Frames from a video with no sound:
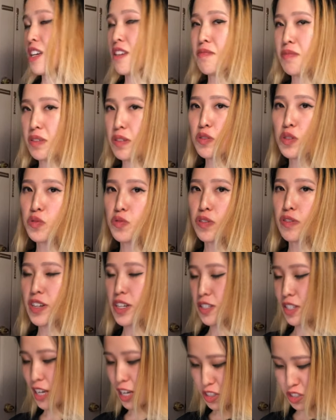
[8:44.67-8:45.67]
it was very
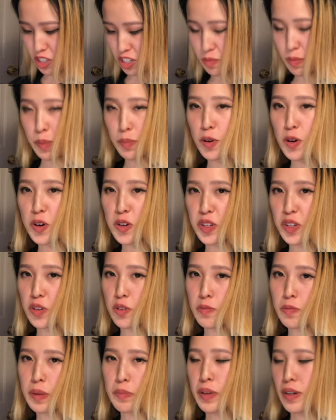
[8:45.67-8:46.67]
attached to my party, or
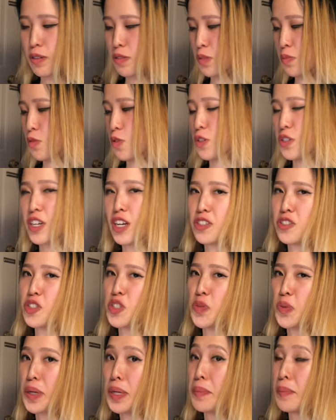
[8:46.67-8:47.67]
maybe I was more attached
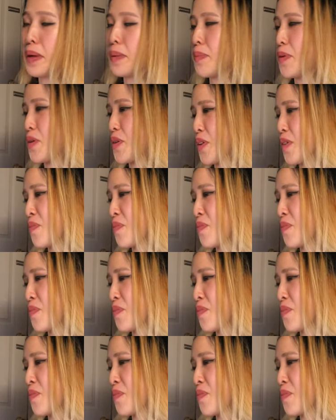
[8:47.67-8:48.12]
to it in my party,